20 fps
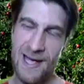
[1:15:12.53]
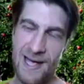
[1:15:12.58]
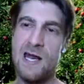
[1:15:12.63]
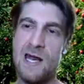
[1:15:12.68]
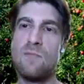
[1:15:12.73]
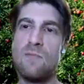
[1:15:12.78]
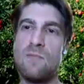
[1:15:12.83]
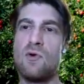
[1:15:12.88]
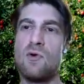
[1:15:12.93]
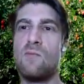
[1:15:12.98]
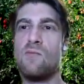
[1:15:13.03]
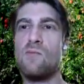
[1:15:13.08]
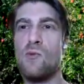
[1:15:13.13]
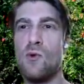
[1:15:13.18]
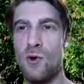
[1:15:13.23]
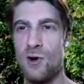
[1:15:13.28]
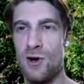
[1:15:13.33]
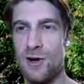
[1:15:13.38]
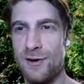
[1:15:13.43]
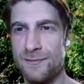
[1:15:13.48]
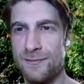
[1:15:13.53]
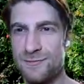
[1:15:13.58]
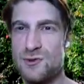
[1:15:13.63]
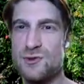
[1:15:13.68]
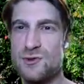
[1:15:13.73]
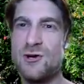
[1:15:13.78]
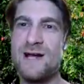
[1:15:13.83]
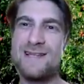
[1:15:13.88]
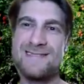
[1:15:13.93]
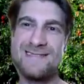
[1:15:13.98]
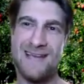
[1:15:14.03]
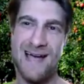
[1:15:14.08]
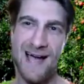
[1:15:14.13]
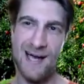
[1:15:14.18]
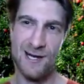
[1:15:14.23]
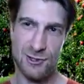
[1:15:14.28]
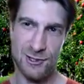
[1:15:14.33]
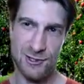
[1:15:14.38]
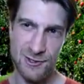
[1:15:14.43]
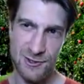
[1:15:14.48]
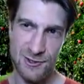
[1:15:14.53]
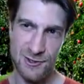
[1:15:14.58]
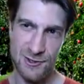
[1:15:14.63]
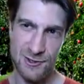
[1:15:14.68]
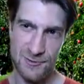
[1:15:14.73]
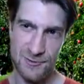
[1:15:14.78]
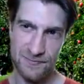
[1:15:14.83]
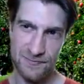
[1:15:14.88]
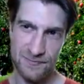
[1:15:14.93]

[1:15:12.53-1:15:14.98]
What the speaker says: enable more transactions,